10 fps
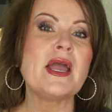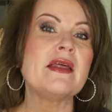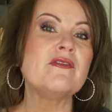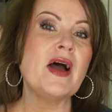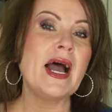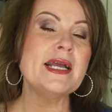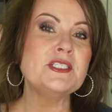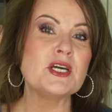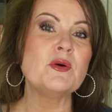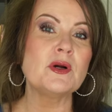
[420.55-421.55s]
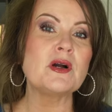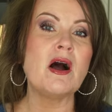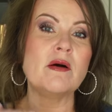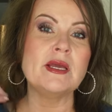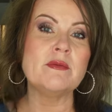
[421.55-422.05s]
And if I don't
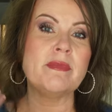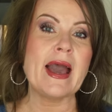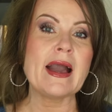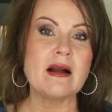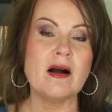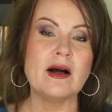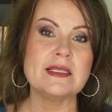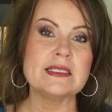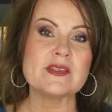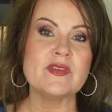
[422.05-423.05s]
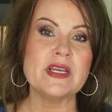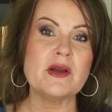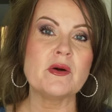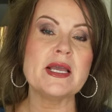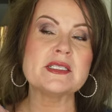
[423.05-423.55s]
comment back on this
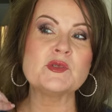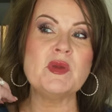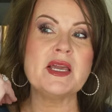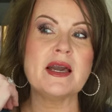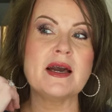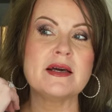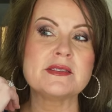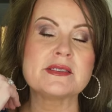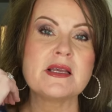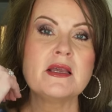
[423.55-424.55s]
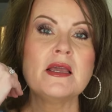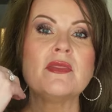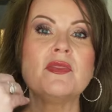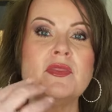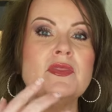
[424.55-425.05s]
video, it's because
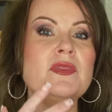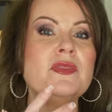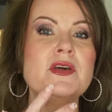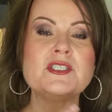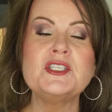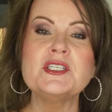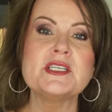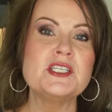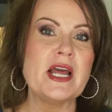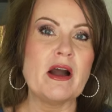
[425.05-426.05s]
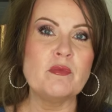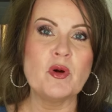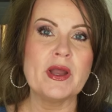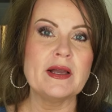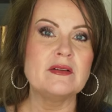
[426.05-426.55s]
there's just such an
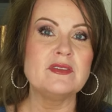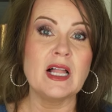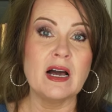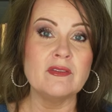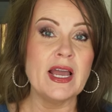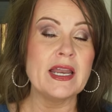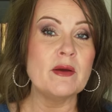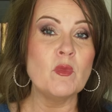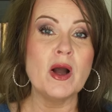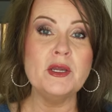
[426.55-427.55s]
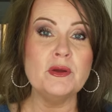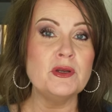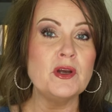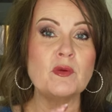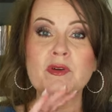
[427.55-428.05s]
outpouring of love and i want you to
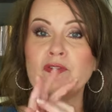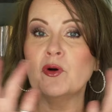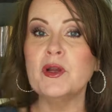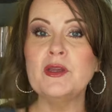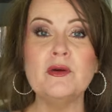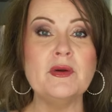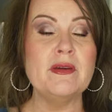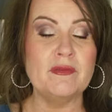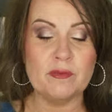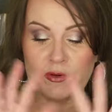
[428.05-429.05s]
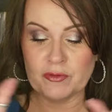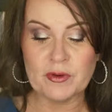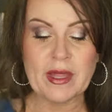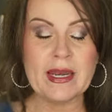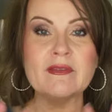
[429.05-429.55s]
know before you even
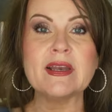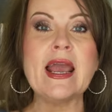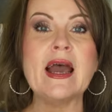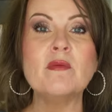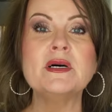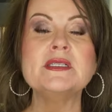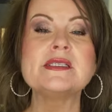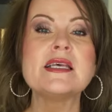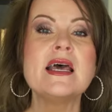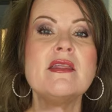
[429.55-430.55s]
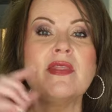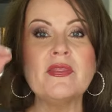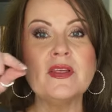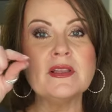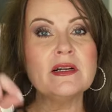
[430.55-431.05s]
before that even happens
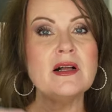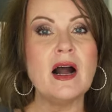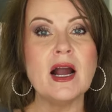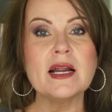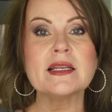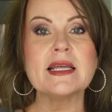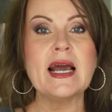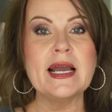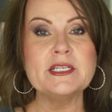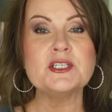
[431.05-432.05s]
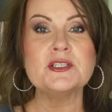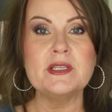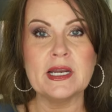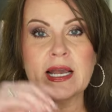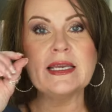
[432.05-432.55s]
that the little heart that i
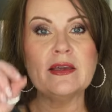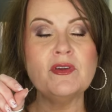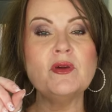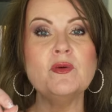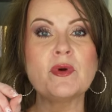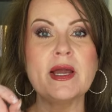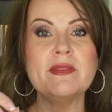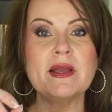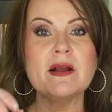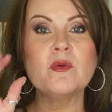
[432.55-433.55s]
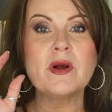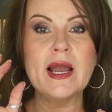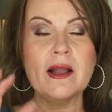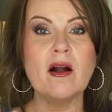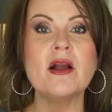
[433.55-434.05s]
that i give you right there where
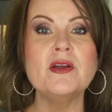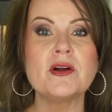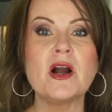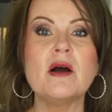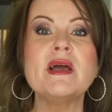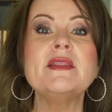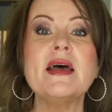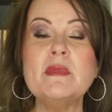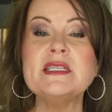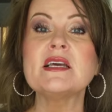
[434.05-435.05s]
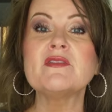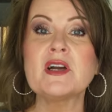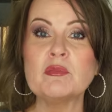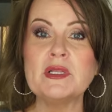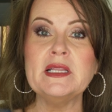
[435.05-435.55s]
i heart your comment that means i've
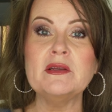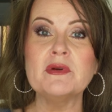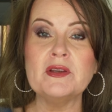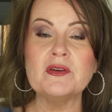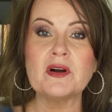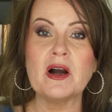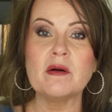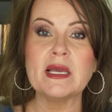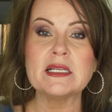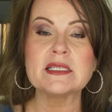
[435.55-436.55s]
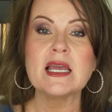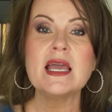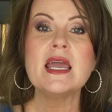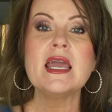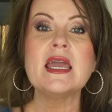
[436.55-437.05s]
completely read your comment
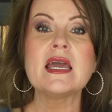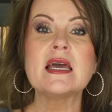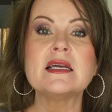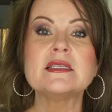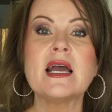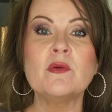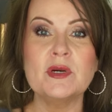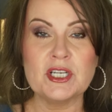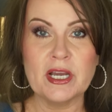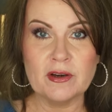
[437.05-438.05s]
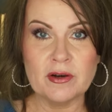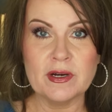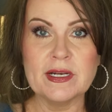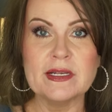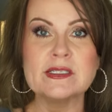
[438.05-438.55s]
and I wish I
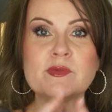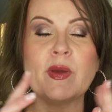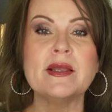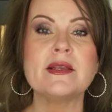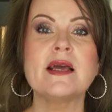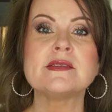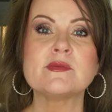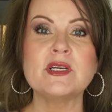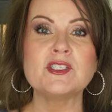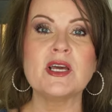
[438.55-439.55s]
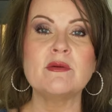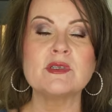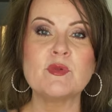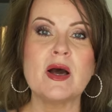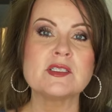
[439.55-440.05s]
could spend as much time
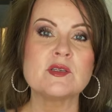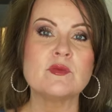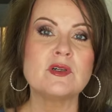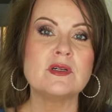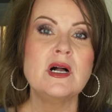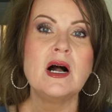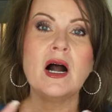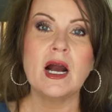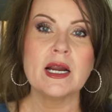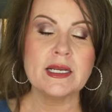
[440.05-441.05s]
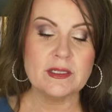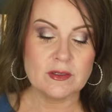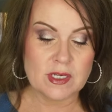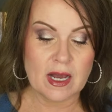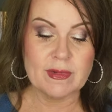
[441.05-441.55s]
as possible harding
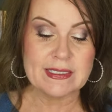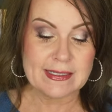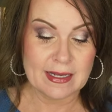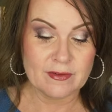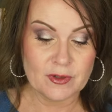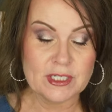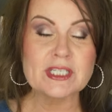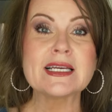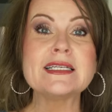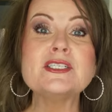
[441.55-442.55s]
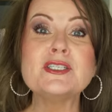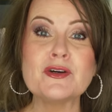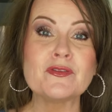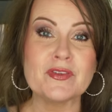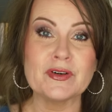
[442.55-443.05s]
those comments. Unfortunately, I just
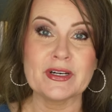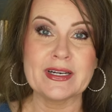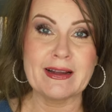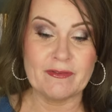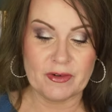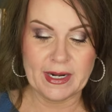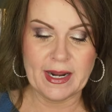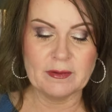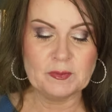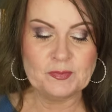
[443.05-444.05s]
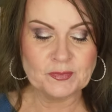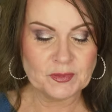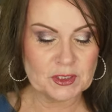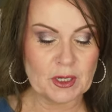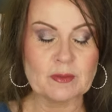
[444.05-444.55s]
don't feel good enough right now.
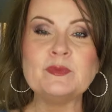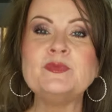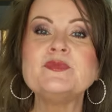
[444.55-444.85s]
So